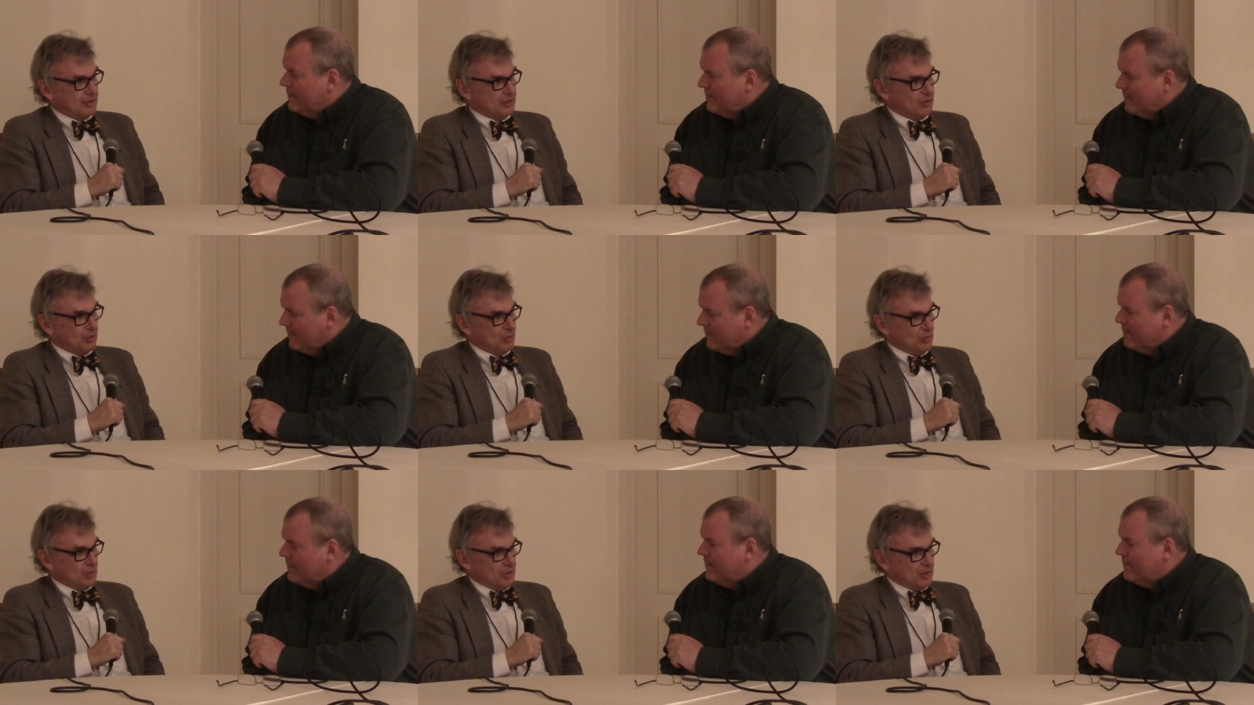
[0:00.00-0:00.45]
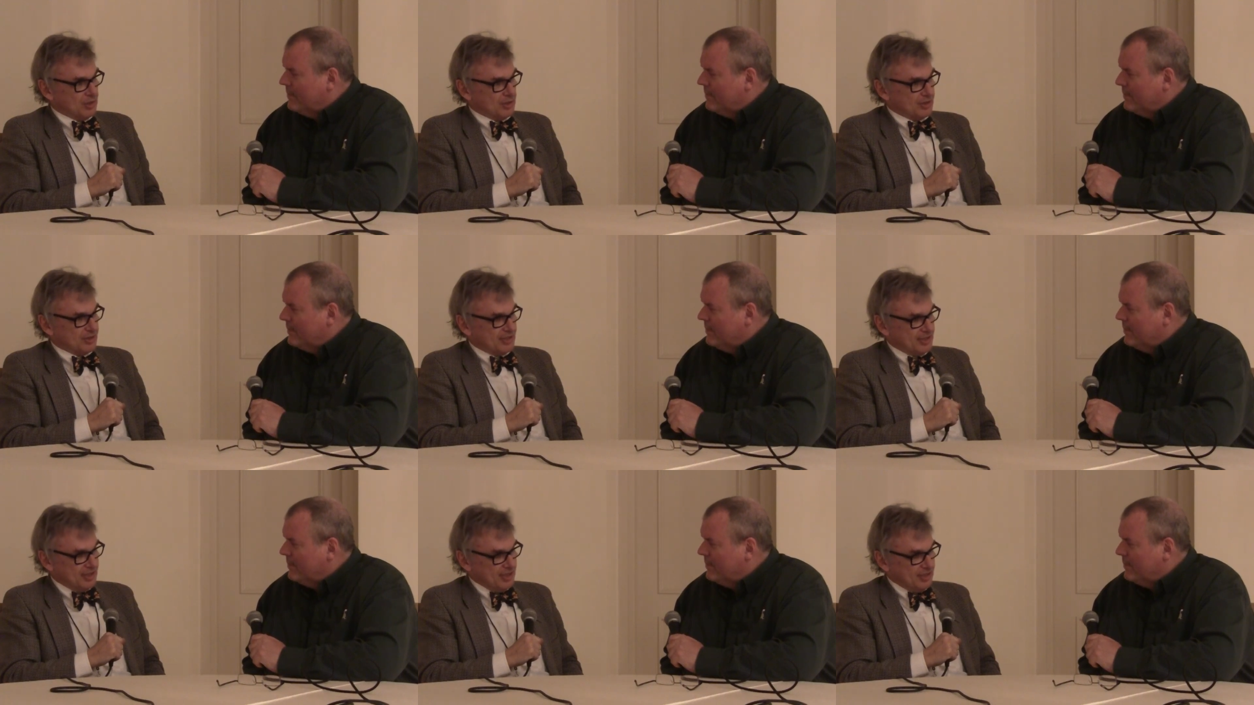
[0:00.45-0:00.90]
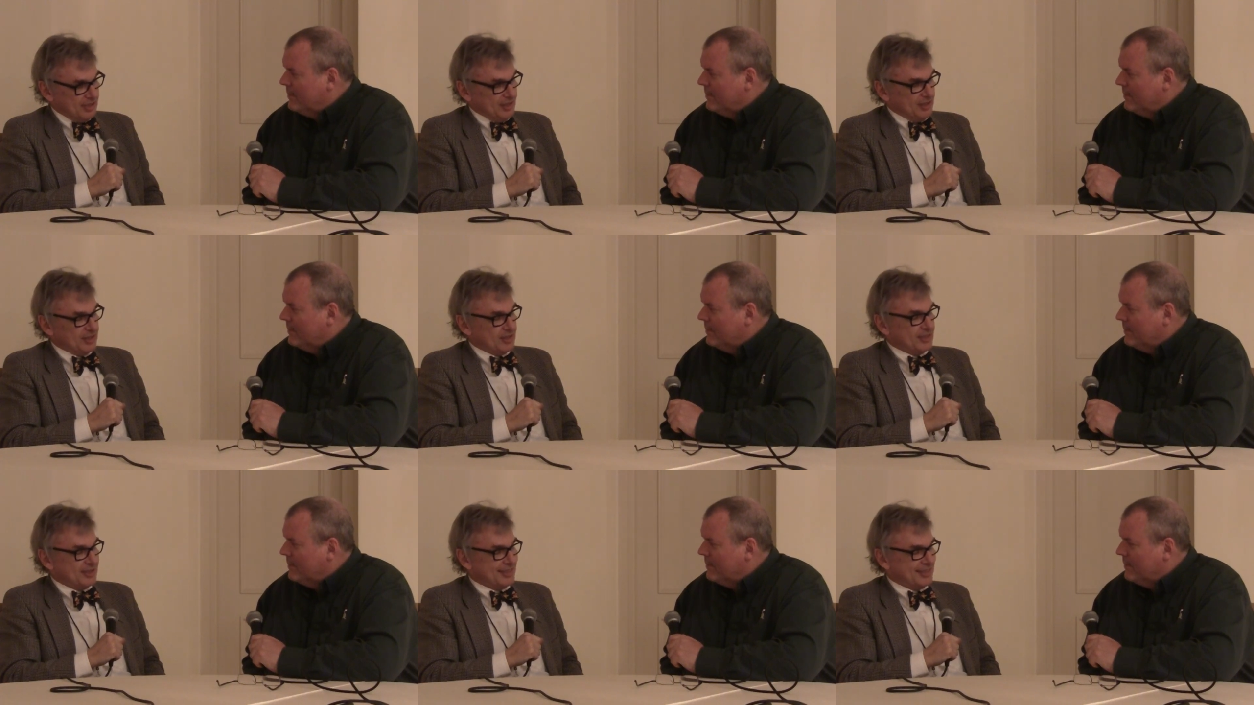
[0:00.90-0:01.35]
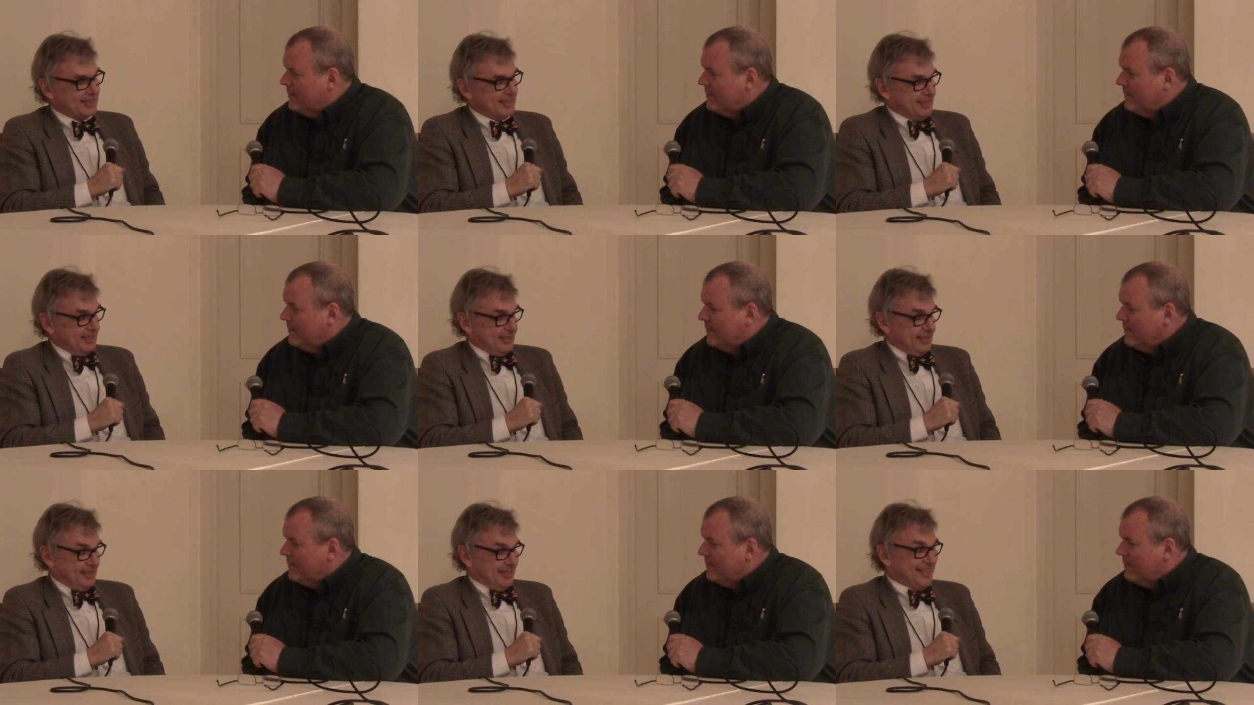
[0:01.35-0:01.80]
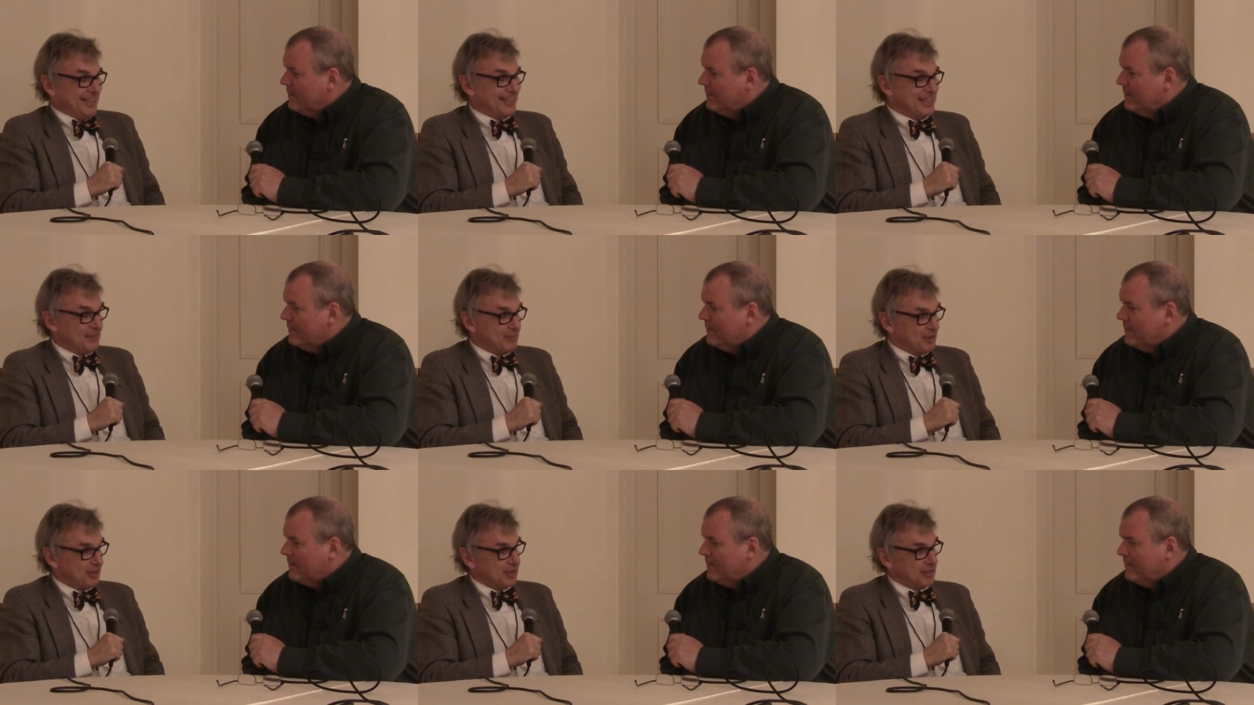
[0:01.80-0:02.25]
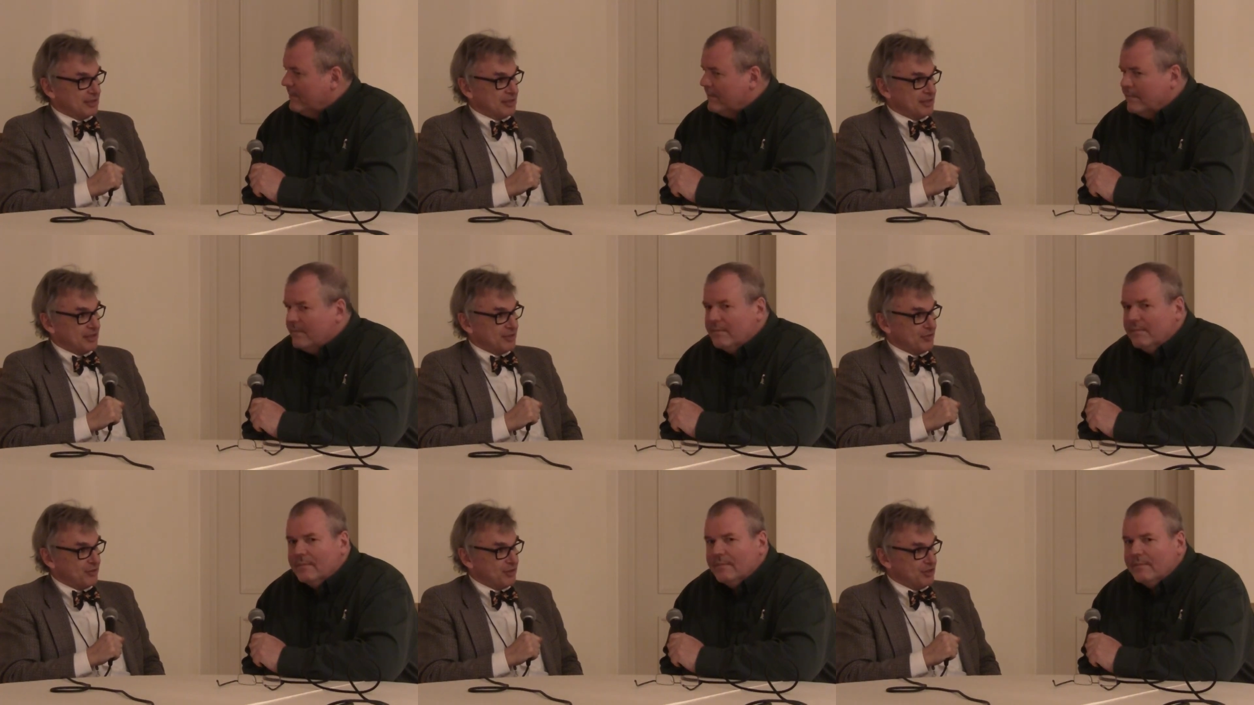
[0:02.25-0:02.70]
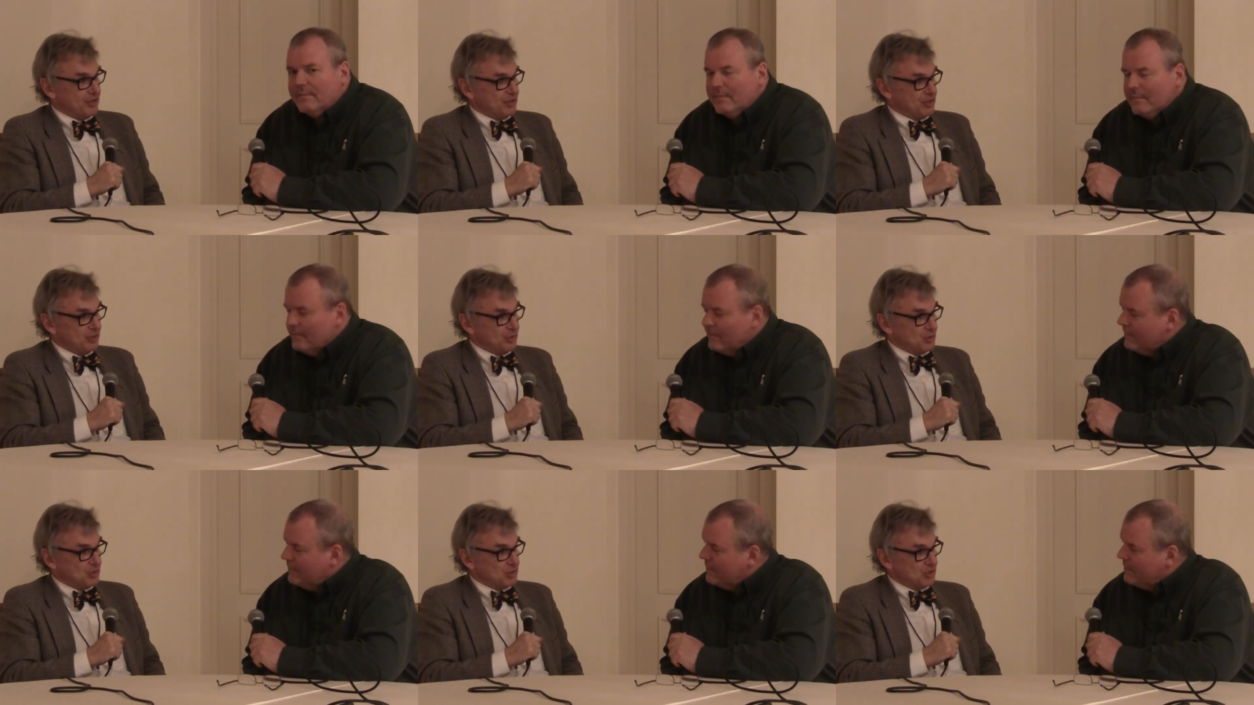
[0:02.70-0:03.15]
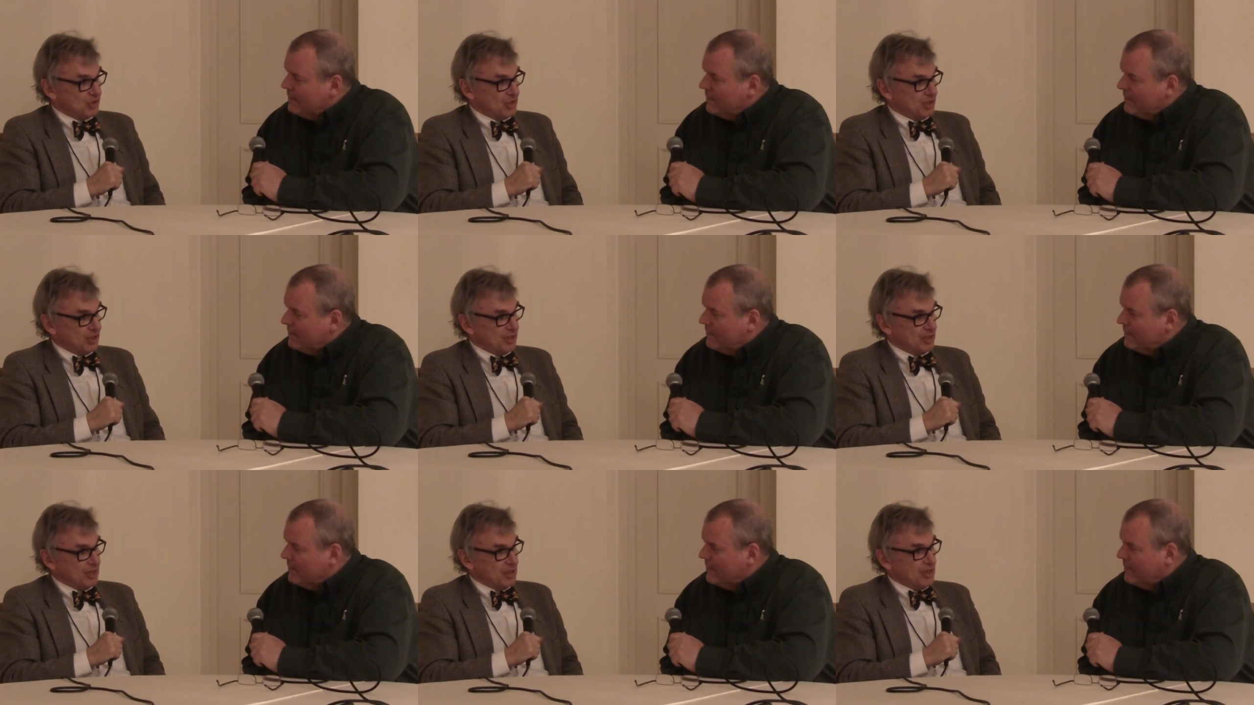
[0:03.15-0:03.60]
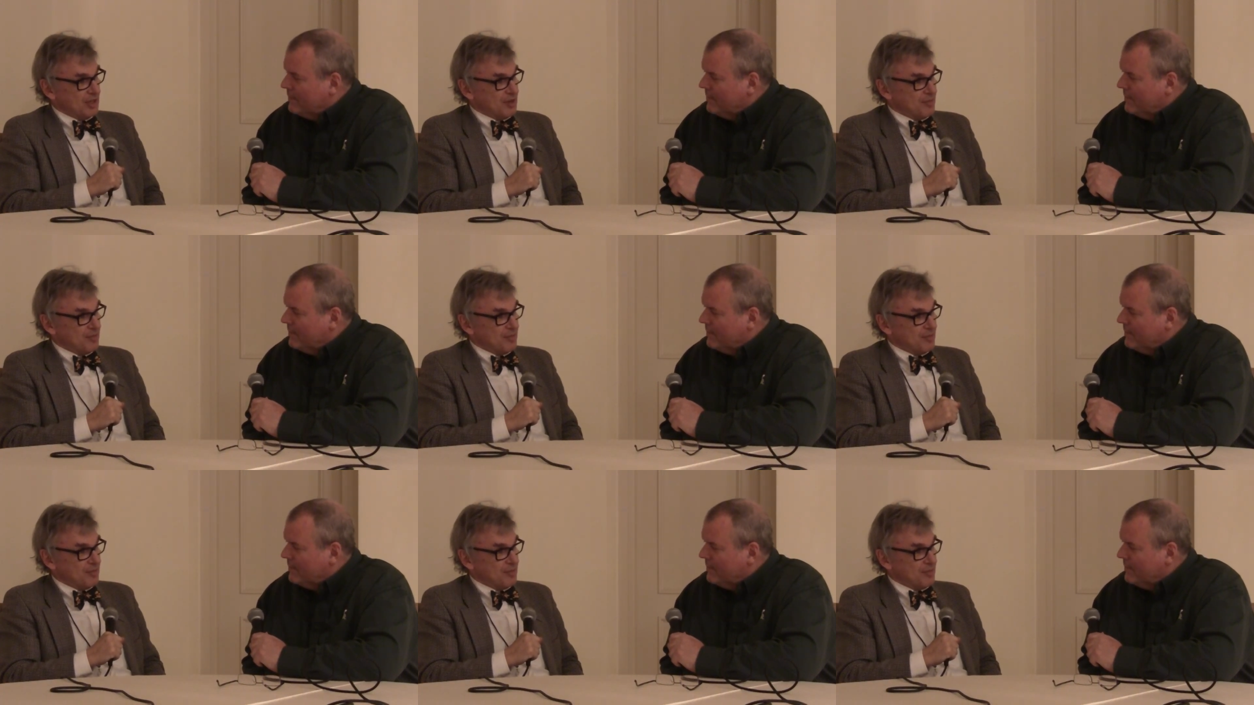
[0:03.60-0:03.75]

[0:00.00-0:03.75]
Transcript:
Speaker 1: you are significantly reducing